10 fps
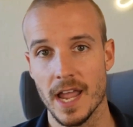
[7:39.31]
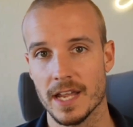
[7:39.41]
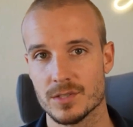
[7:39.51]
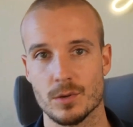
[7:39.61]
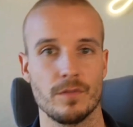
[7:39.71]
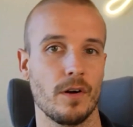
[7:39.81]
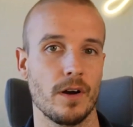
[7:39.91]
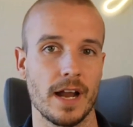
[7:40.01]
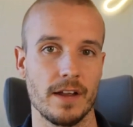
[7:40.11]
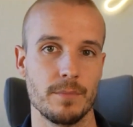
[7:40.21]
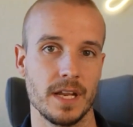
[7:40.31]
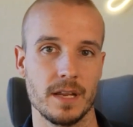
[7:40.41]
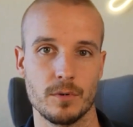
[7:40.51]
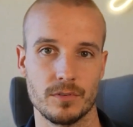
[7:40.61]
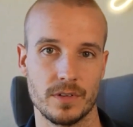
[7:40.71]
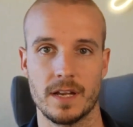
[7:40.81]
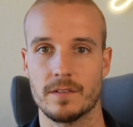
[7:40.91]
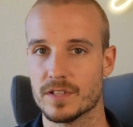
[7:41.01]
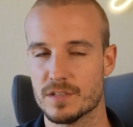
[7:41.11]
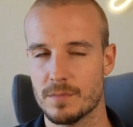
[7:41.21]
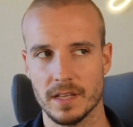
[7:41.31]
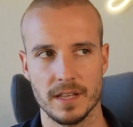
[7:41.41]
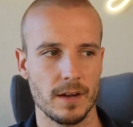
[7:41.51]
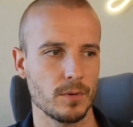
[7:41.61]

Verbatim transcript: and so far I've been able to kind of respect that.